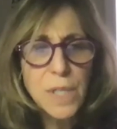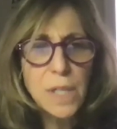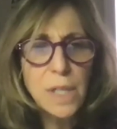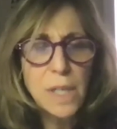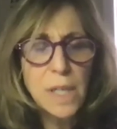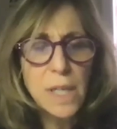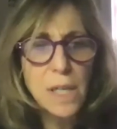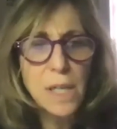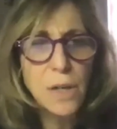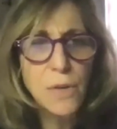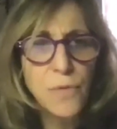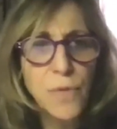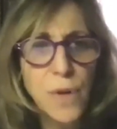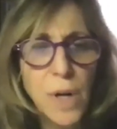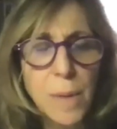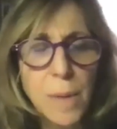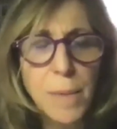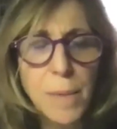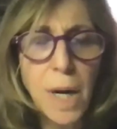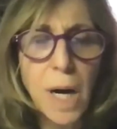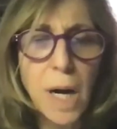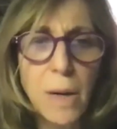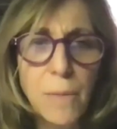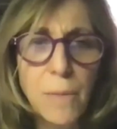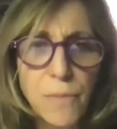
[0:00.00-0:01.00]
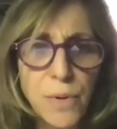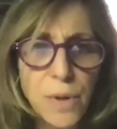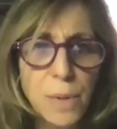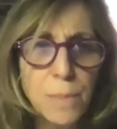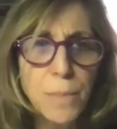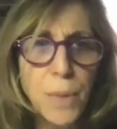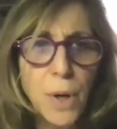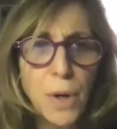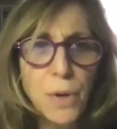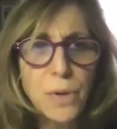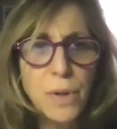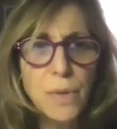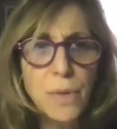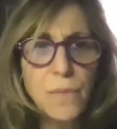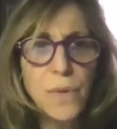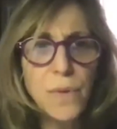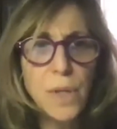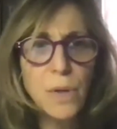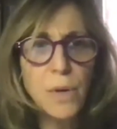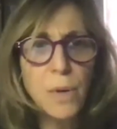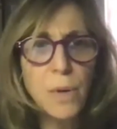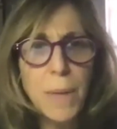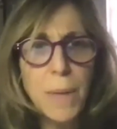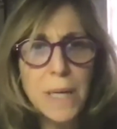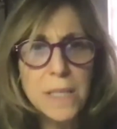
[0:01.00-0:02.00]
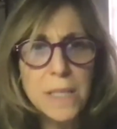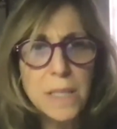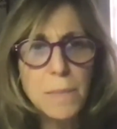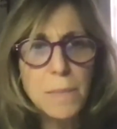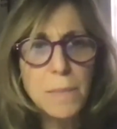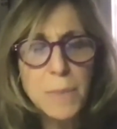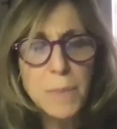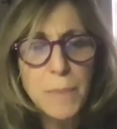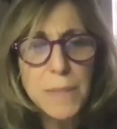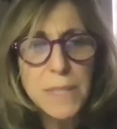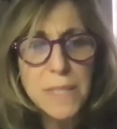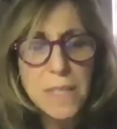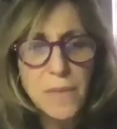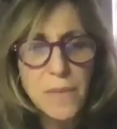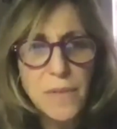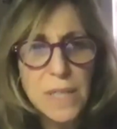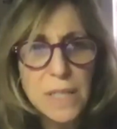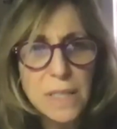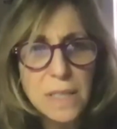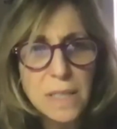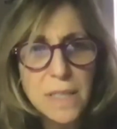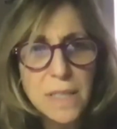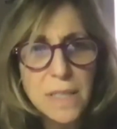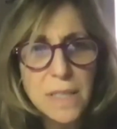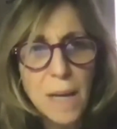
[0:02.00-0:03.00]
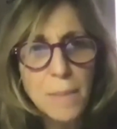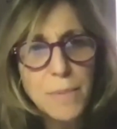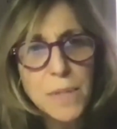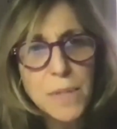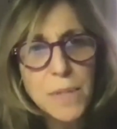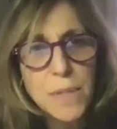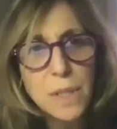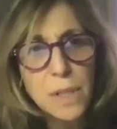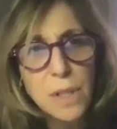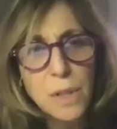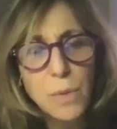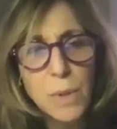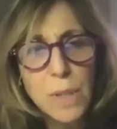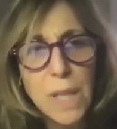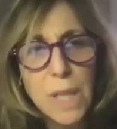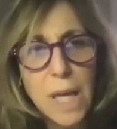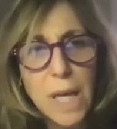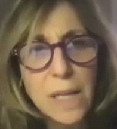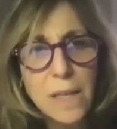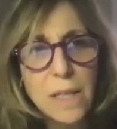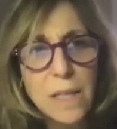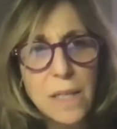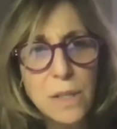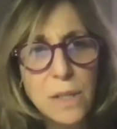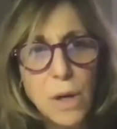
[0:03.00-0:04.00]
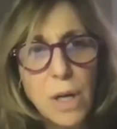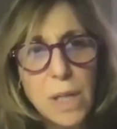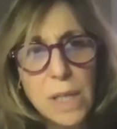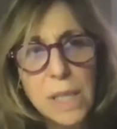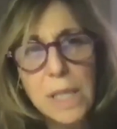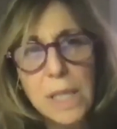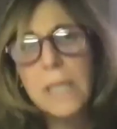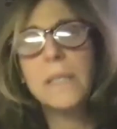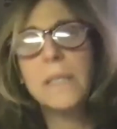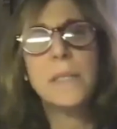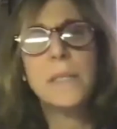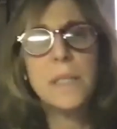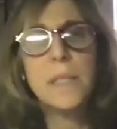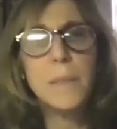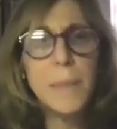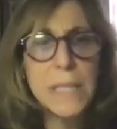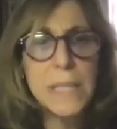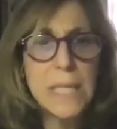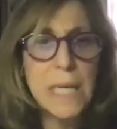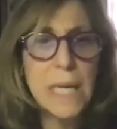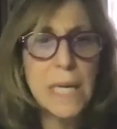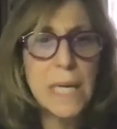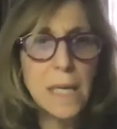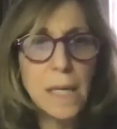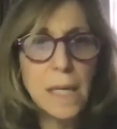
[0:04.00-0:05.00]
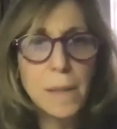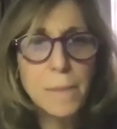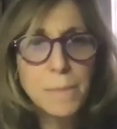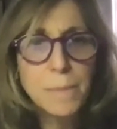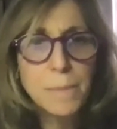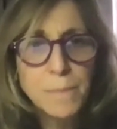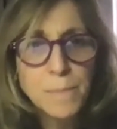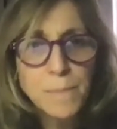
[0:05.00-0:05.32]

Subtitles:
to hear from both of you about some specific steps you would like this audience to be taking.